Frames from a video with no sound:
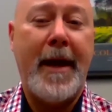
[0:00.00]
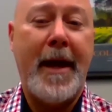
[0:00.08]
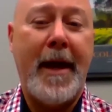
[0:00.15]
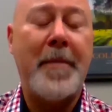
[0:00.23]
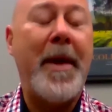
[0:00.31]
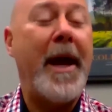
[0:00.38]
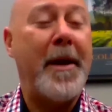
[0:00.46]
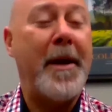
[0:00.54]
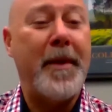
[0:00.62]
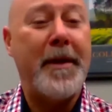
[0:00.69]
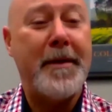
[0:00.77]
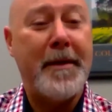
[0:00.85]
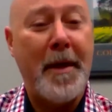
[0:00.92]

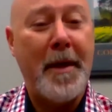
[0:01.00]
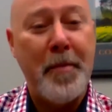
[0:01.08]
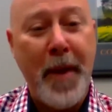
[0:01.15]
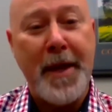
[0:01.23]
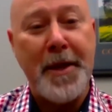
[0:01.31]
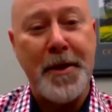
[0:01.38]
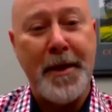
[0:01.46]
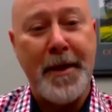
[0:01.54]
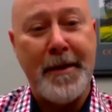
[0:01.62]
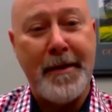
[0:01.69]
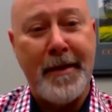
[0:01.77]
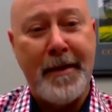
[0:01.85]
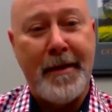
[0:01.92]
adamant, I'm
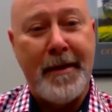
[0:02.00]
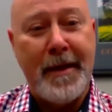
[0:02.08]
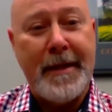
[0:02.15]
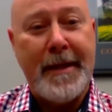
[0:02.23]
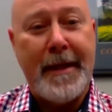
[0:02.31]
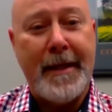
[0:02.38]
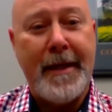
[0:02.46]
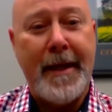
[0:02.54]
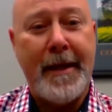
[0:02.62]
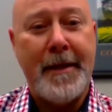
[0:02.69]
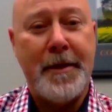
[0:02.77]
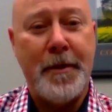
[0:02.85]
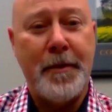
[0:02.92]
passionate, and
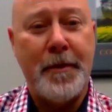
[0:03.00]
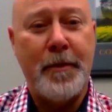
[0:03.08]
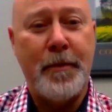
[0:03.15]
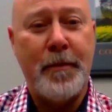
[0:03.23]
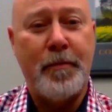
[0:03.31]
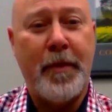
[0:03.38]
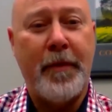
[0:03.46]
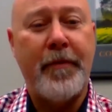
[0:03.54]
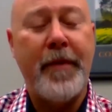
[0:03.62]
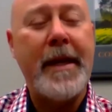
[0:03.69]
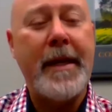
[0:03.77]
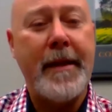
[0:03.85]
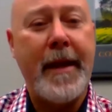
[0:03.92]
dedicated to
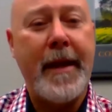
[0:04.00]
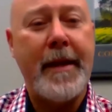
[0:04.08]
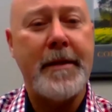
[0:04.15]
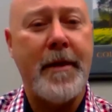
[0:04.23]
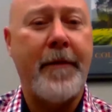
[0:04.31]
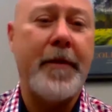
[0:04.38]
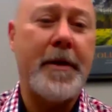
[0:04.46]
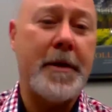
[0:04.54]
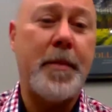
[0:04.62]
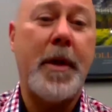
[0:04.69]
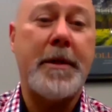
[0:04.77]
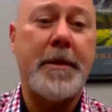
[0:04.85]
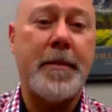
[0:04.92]
preventing that as often as
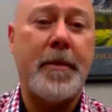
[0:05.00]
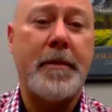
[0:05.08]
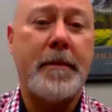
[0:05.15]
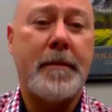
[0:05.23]
possible.